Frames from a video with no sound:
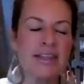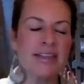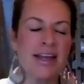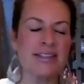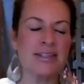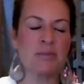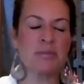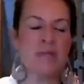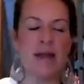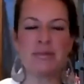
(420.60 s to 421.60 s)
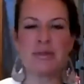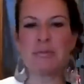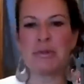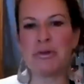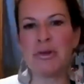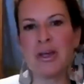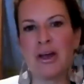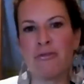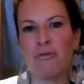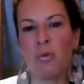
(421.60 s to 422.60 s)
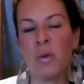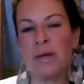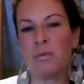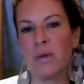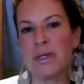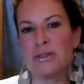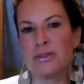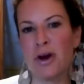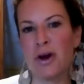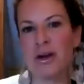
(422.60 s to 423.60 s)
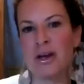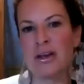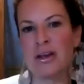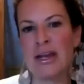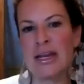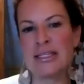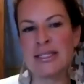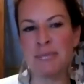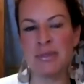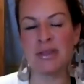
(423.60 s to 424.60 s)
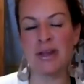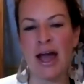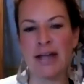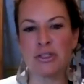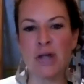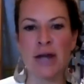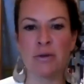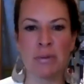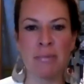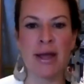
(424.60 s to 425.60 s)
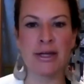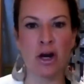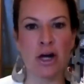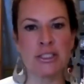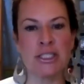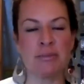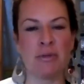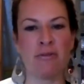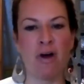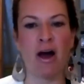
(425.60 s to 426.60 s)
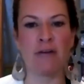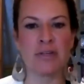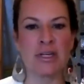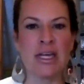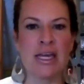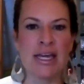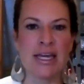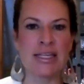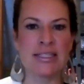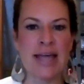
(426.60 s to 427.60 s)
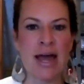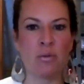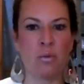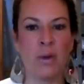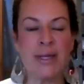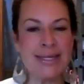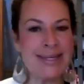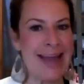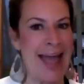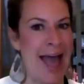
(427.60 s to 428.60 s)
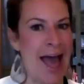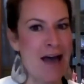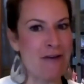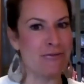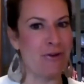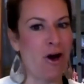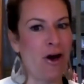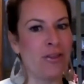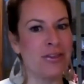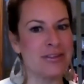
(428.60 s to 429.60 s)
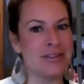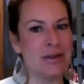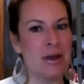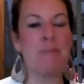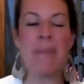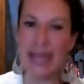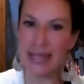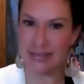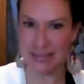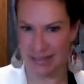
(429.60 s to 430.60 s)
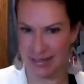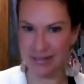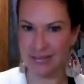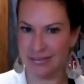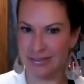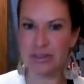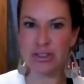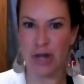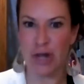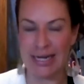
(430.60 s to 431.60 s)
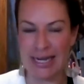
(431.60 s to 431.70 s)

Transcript: think that's sometimes the beauty of when we started, and it's something that I try to remind our team of often, is that we didn't have all this amazing training.